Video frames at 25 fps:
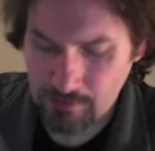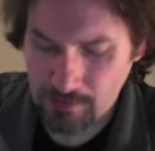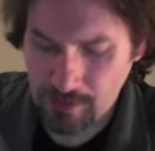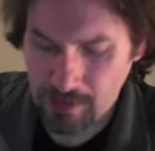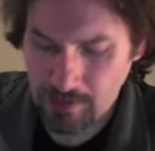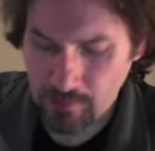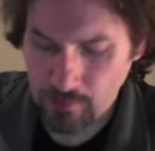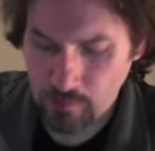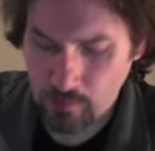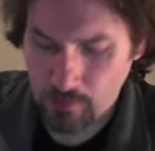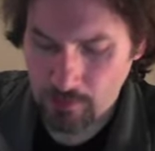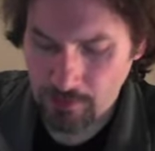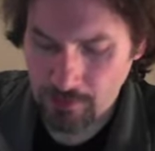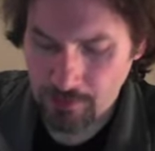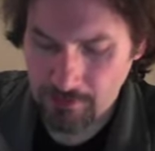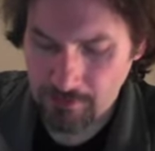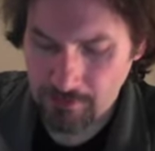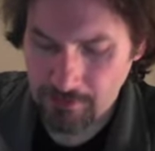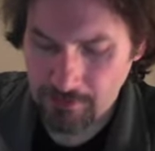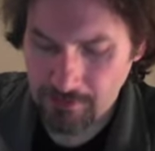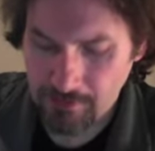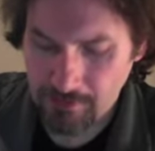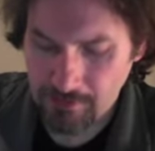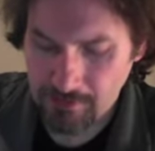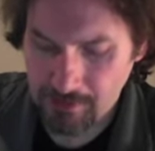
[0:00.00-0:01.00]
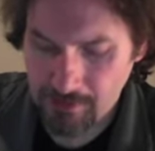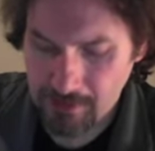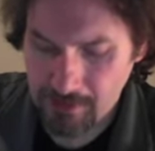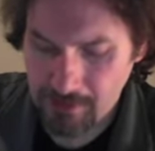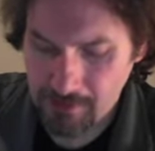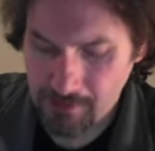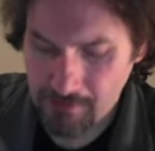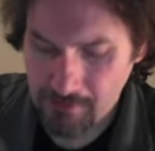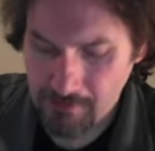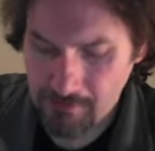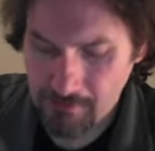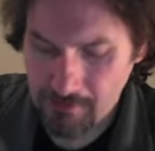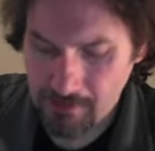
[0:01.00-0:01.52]
Brad Warner book
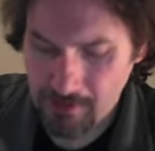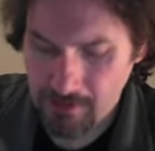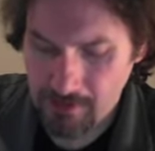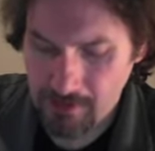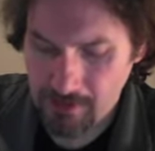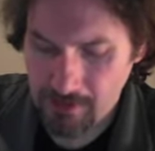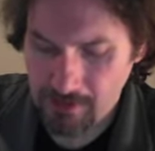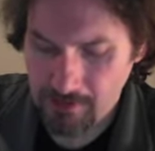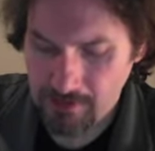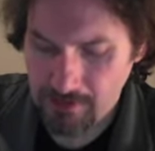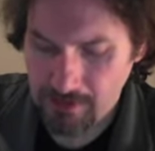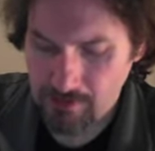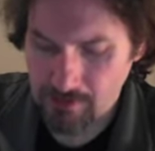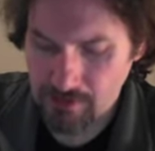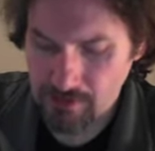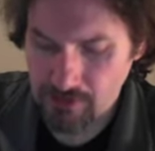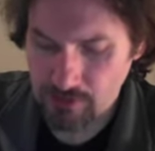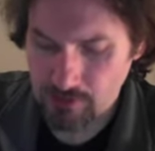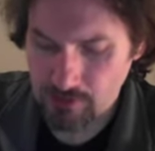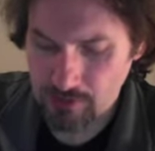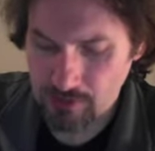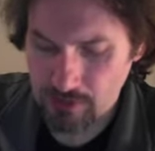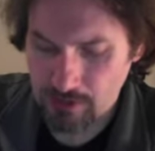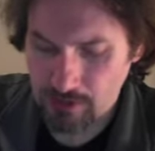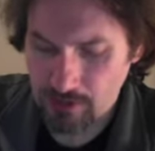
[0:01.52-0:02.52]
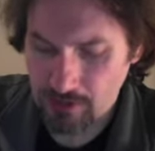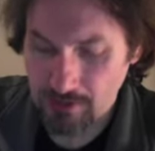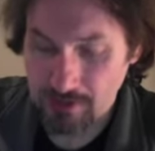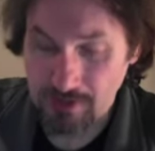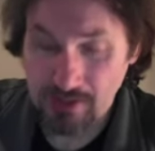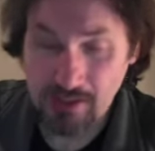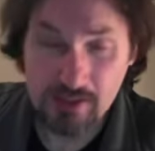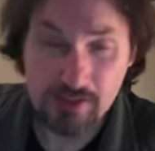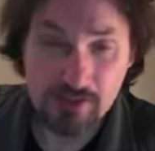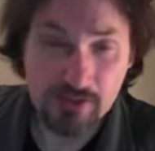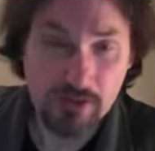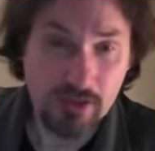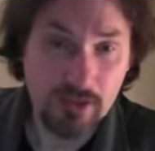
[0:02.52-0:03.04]
there, There Is No God and
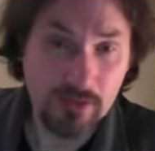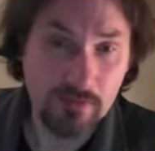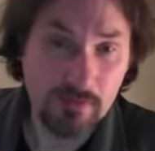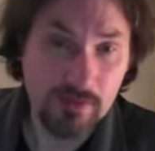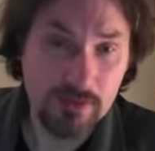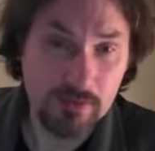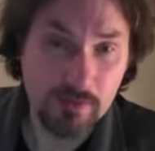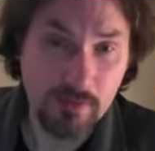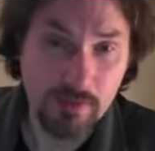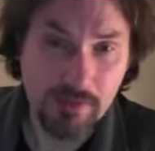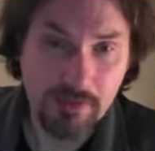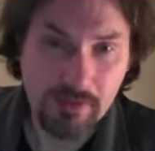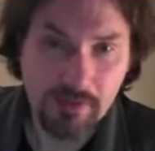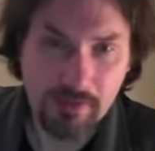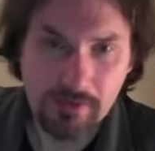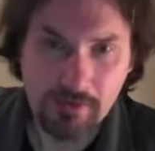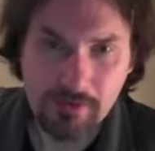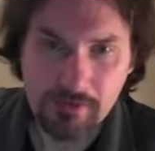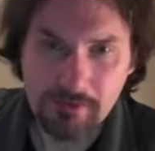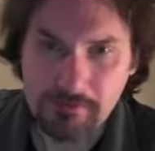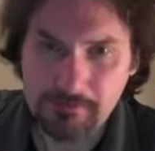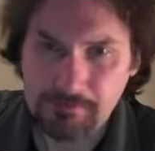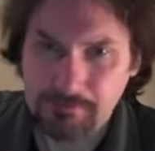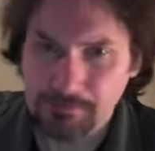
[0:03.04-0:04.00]
He Is Always With You.